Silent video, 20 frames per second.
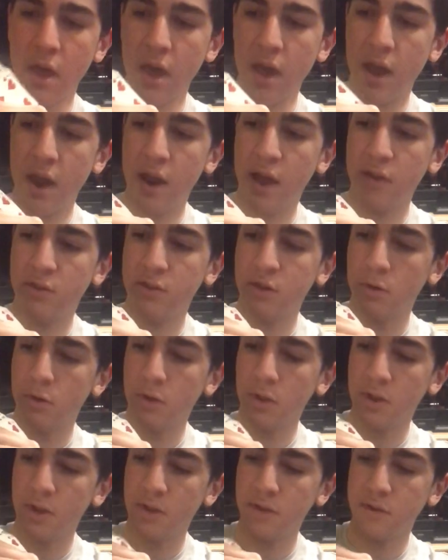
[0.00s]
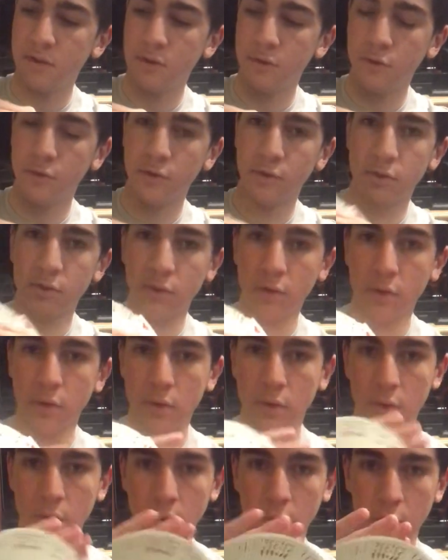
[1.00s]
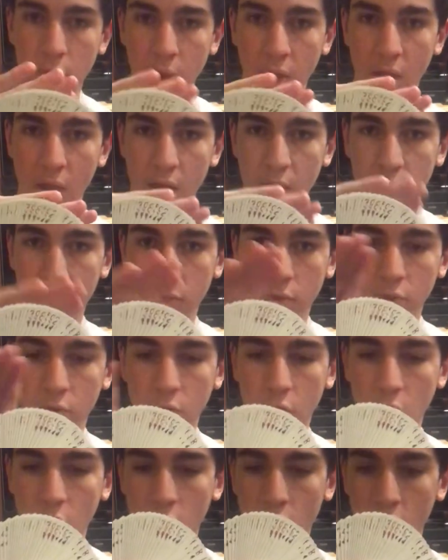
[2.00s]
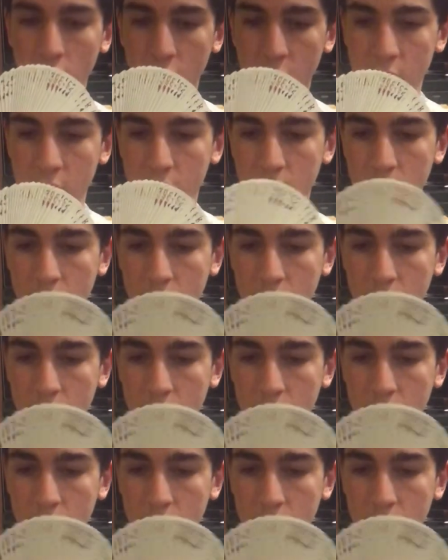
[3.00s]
and as you release, you just kind of turn it.